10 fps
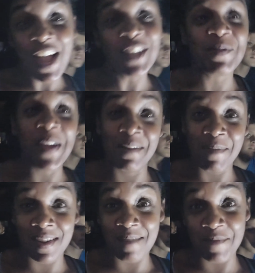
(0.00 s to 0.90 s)
So we're heading
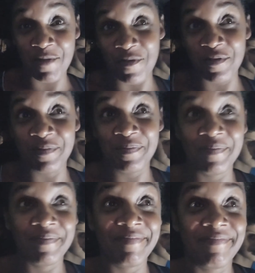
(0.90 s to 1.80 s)
back up the road.
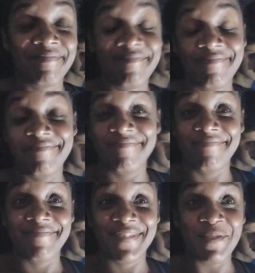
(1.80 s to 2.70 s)

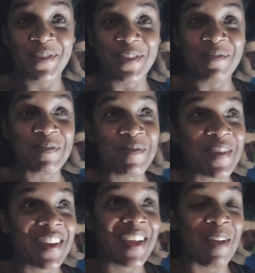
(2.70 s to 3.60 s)
So we don't know what we're
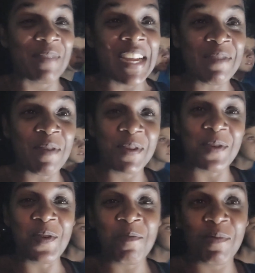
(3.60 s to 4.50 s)
gonna eat when we
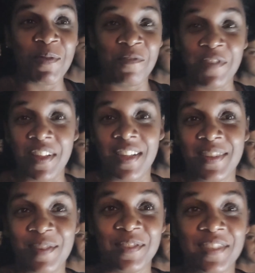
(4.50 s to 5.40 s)
go home, but we will figure it
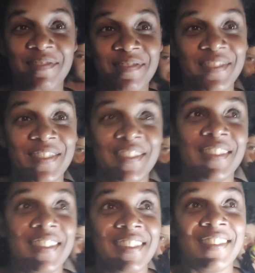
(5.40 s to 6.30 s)
out.
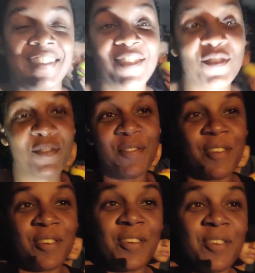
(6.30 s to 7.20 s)
So
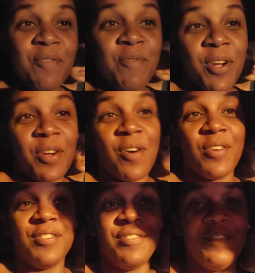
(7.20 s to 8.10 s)
we are
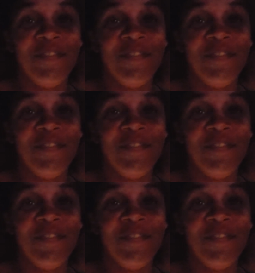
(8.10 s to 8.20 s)
gone.